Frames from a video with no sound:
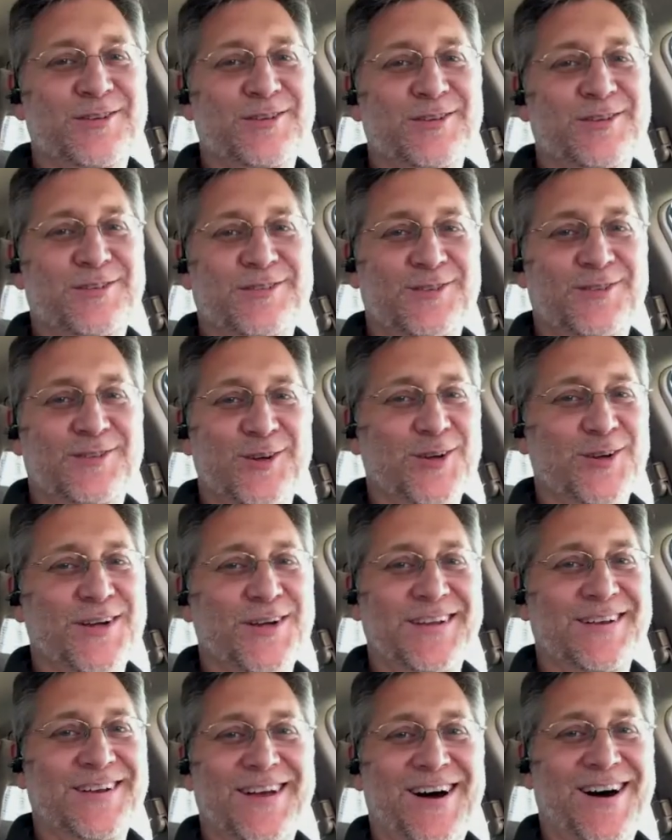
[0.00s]
justice to
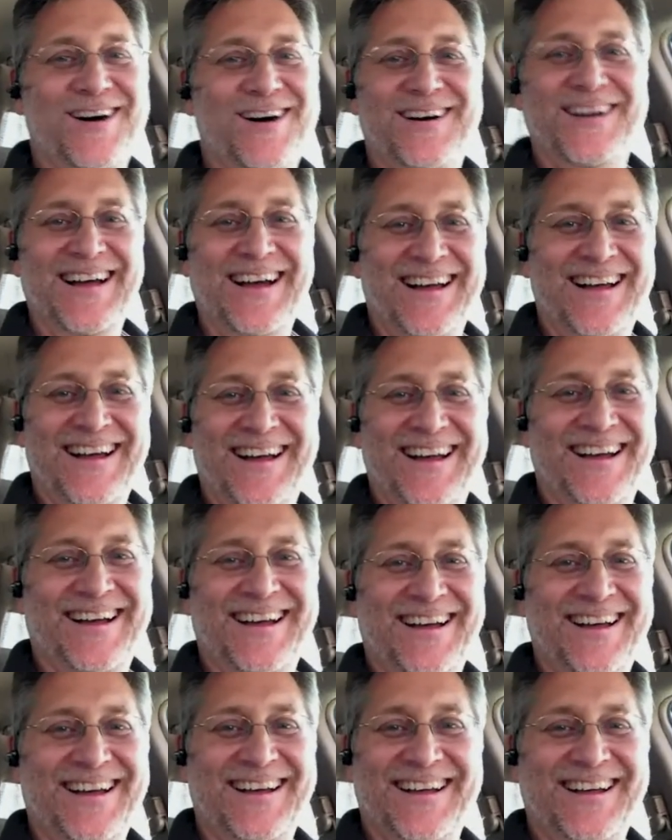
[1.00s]
it. No.